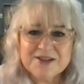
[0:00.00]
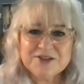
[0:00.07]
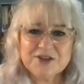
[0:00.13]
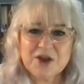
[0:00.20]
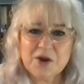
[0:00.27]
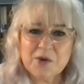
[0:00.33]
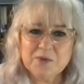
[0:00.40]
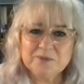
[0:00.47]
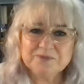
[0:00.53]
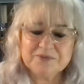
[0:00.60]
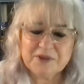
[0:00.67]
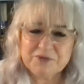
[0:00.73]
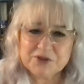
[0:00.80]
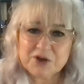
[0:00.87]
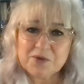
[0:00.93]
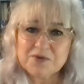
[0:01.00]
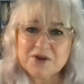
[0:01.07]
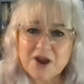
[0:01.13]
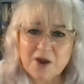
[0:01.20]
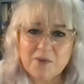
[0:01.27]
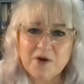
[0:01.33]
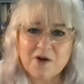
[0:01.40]
So if you don't
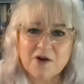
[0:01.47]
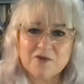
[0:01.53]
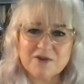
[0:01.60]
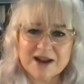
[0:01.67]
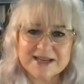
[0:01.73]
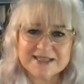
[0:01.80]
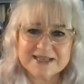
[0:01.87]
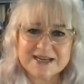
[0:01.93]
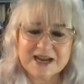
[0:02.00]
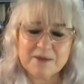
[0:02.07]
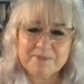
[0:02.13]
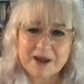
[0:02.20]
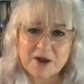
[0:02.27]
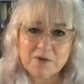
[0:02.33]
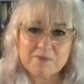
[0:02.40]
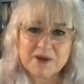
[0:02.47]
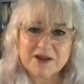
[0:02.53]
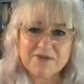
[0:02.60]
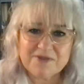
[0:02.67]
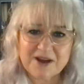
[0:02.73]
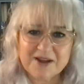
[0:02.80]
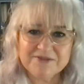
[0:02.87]
know already about
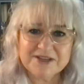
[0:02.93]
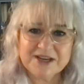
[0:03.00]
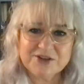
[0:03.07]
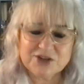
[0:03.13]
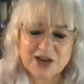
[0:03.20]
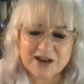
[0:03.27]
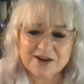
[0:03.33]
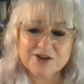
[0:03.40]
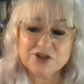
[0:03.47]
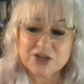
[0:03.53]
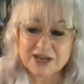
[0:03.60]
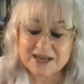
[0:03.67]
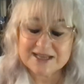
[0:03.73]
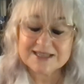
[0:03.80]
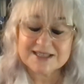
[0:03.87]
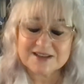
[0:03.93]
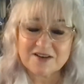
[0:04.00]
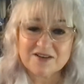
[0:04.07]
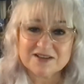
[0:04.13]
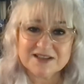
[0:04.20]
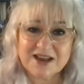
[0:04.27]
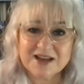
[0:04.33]
my 5-day challenge, it
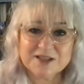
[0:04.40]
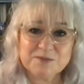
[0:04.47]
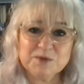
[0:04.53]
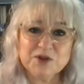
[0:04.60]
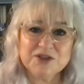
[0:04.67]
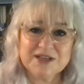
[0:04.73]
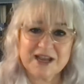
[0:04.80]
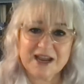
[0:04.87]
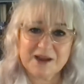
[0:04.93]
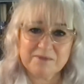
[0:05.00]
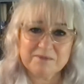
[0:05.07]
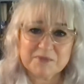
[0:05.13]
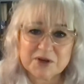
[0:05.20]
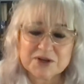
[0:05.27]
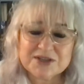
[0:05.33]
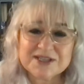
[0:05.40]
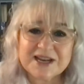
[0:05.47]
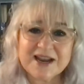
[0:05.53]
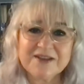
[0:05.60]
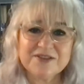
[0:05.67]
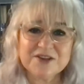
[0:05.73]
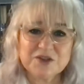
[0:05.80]
starts next Monday,
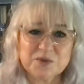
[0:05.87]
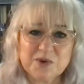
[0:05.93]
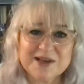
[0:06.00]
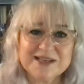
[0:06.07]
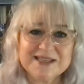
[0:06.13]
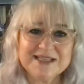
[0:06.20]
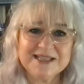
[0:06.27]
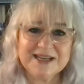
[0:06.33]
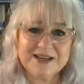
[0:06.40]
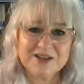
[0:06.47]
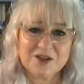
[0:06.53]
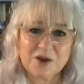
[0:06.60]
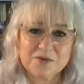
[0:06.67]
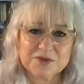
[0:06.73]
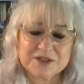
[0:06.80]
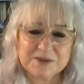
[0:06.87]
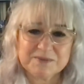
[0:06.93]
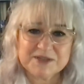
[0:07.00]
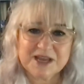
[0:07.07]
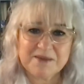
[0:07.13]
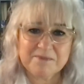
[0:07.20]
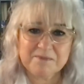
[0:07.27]
the 20th of
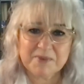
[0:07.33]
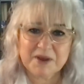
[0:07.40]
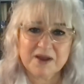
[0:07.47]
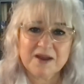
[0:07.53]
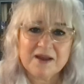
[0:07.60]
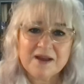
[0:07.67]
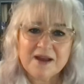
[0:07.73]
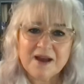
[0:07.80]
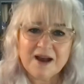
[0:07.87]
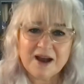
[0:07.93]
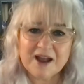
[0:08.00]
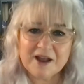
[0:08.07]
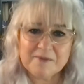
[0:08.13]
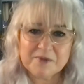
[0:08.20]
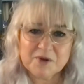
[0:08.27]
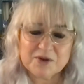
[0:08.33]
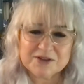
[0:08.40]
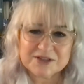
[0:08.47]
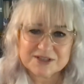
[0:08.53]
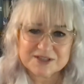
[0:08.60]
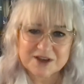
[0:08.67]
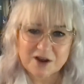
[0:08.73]
September. I am
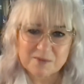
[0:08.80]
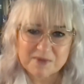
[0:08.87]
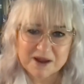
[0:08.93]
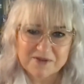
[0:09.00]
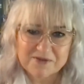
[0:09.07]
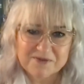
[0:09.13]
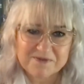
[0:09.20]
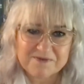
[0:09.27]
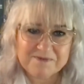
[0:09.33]
going to start my